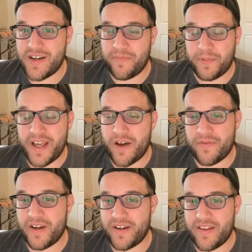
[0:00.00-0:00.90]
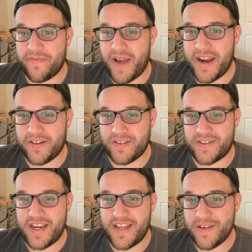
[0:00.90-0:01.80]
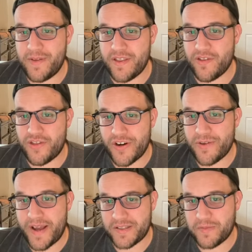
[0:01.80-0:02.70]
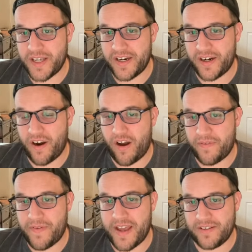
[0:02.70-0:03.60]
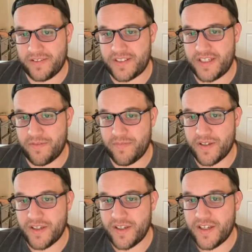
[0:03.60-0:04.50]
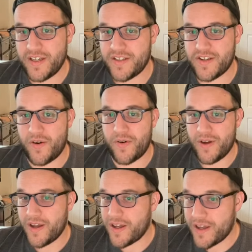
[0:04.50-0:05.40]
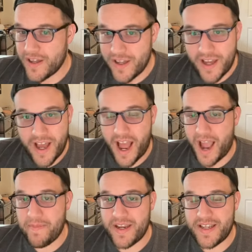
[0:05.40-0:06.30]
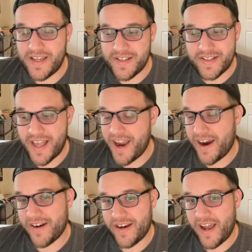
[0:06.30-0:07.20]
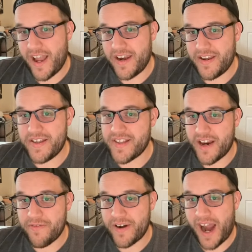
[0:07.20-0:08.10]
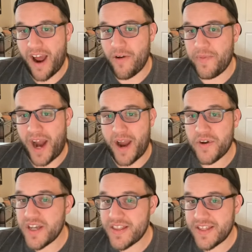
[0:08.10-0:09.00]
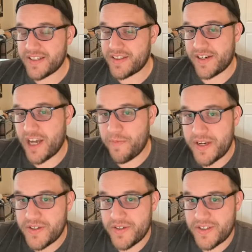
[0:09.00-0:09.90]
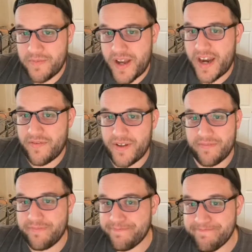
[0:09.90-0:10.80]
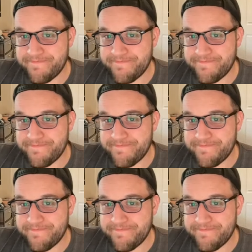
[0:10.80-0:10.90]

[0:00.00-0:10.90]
in a playoff run to the finals that he can be the third best player on a finals team. So, I mean, he's there and he's there for now, but I really think that they're coming to some kind of a